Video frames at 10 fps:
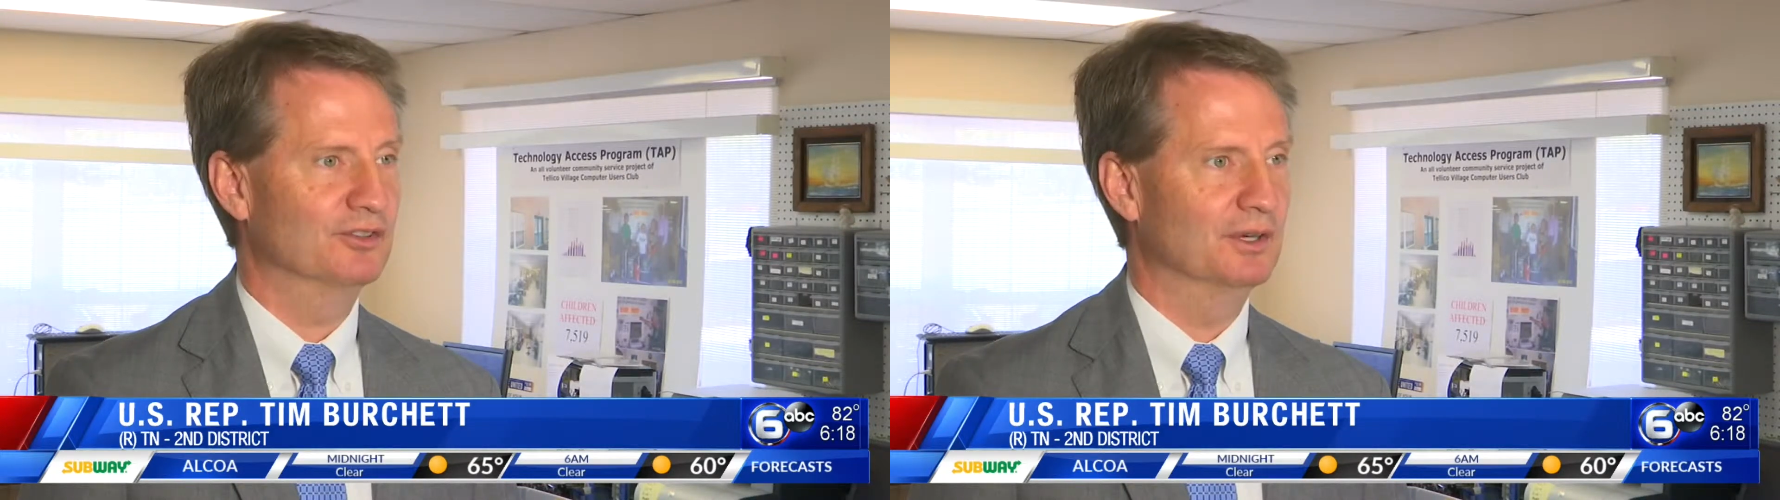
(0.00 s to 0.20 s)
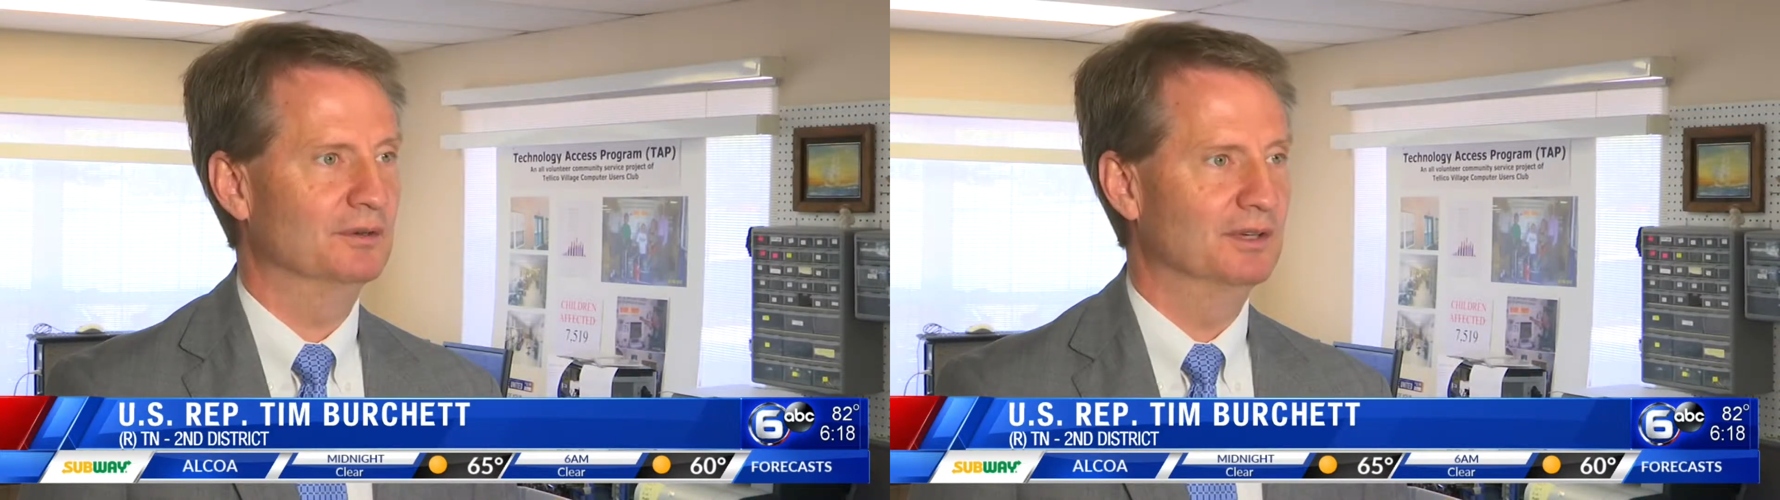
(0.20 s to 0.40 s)

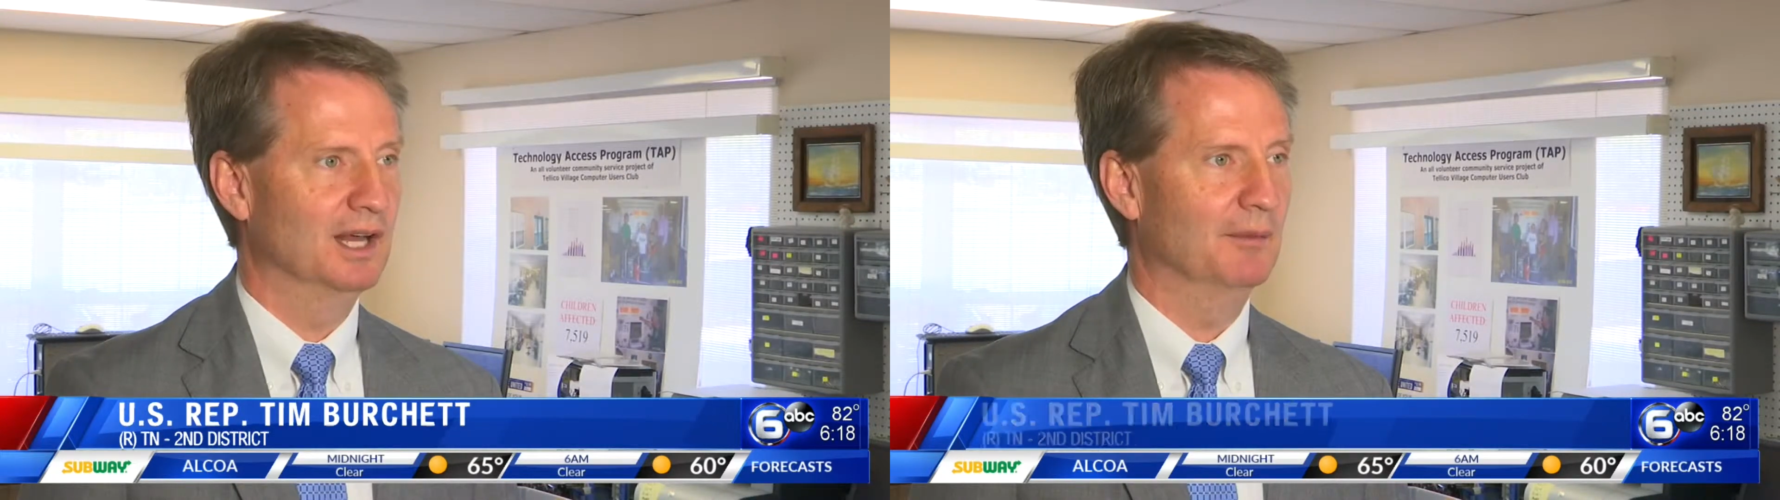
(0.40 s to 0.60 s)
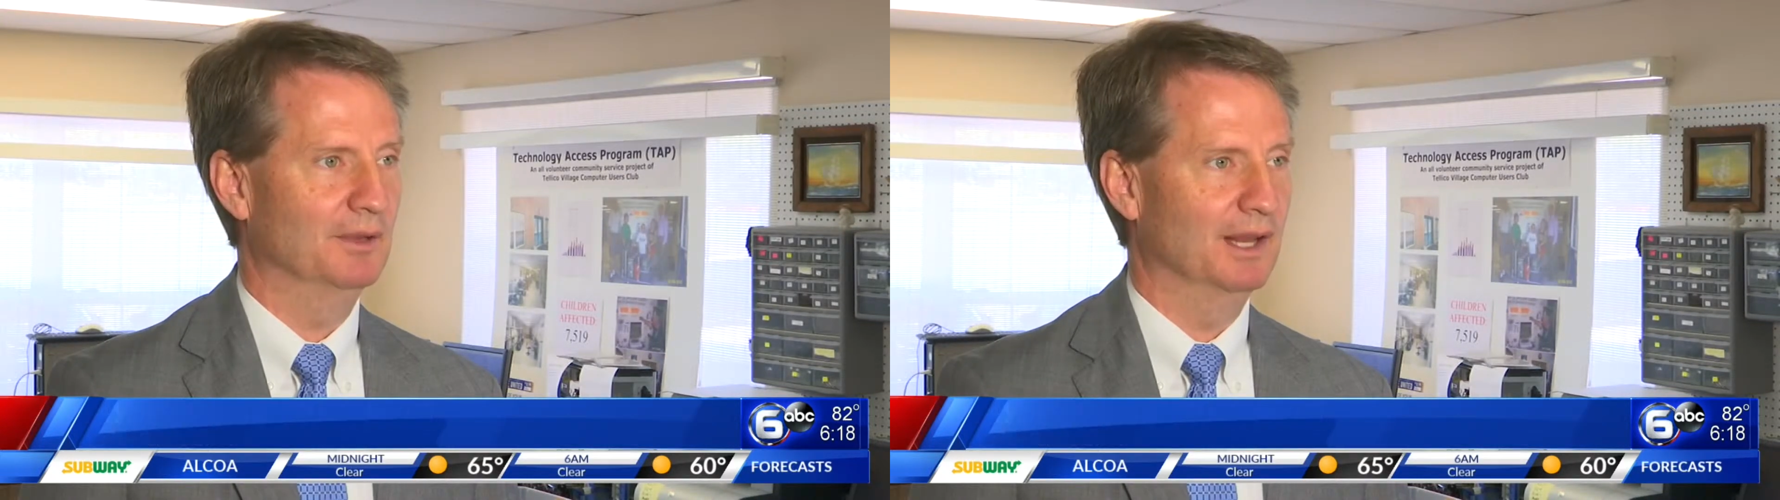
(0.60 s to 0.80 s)
So
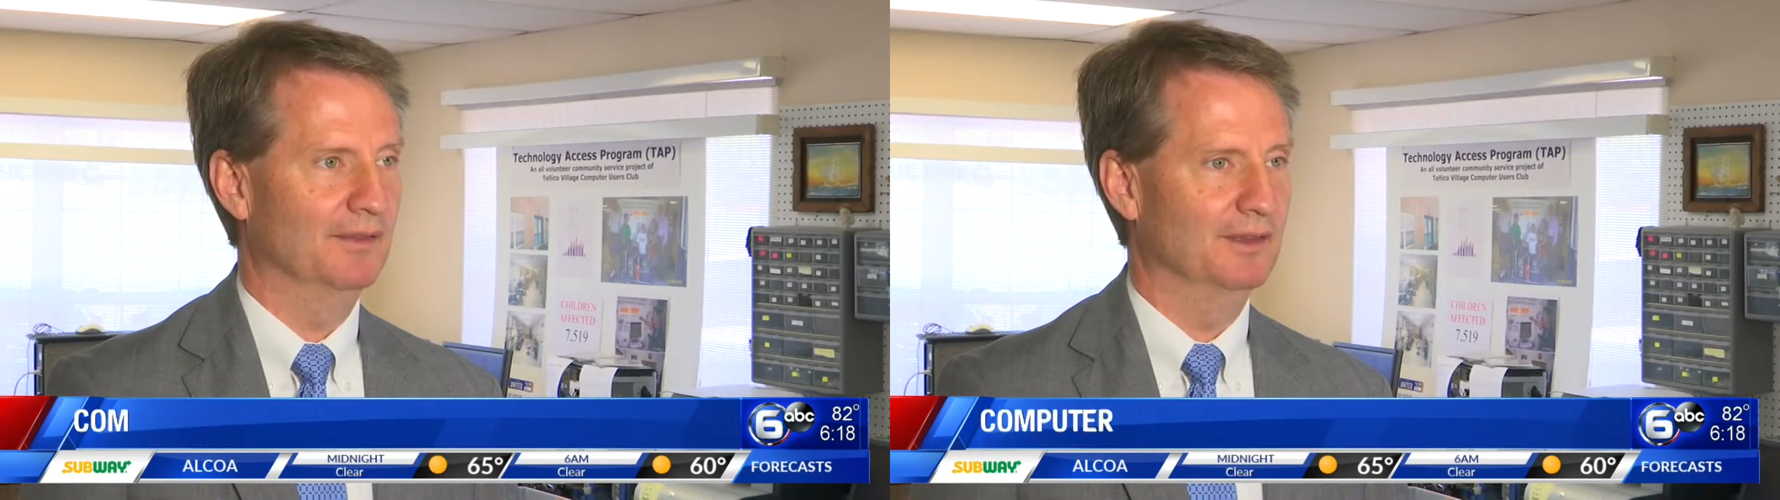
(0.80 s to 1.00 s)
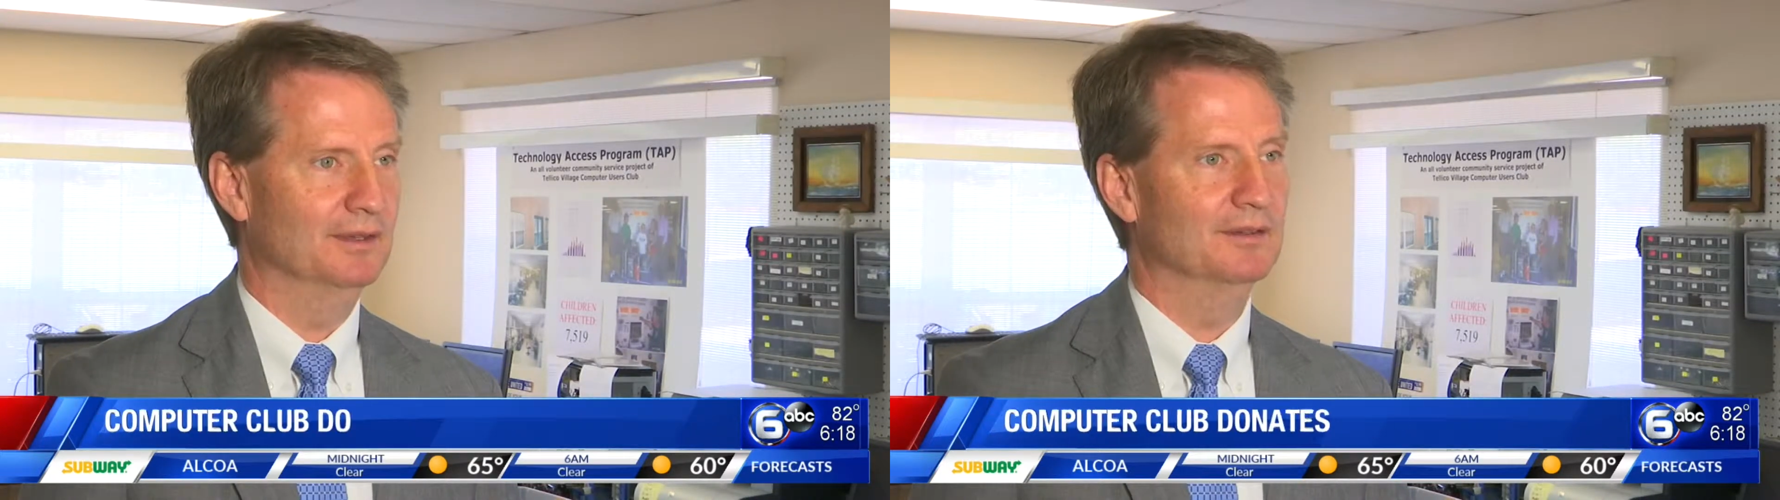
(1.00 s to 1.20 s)
I'm glad
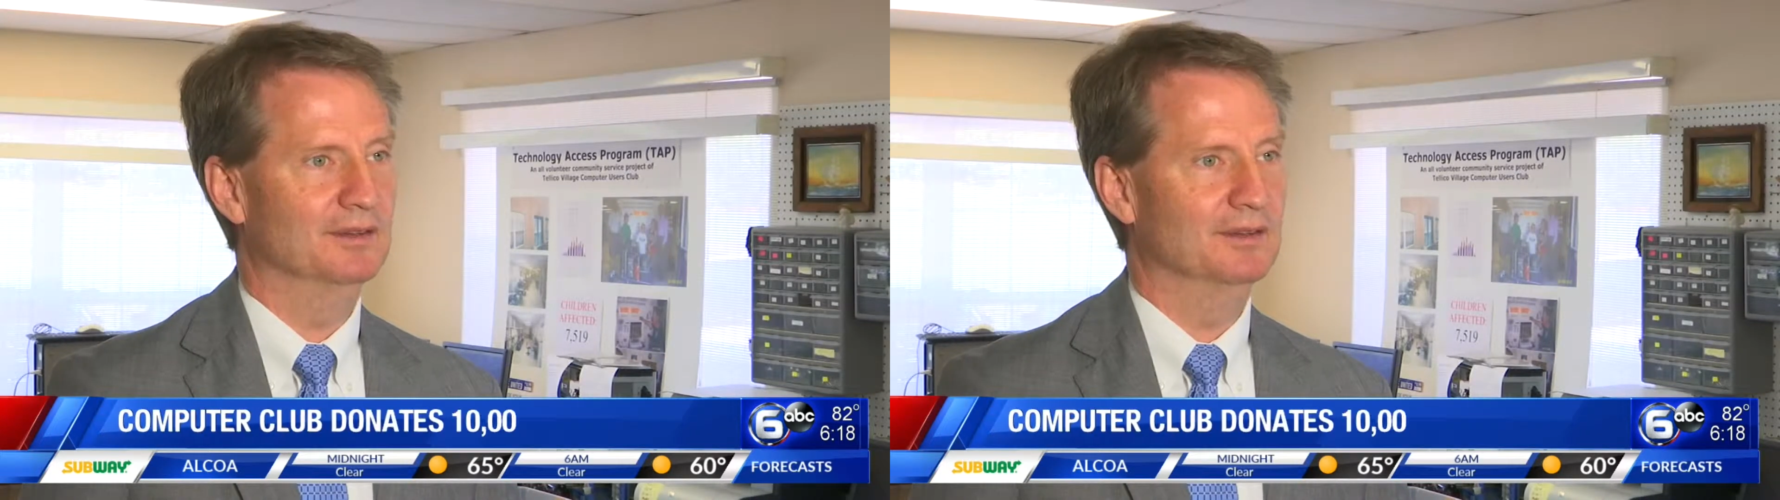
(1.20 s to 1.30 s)
the,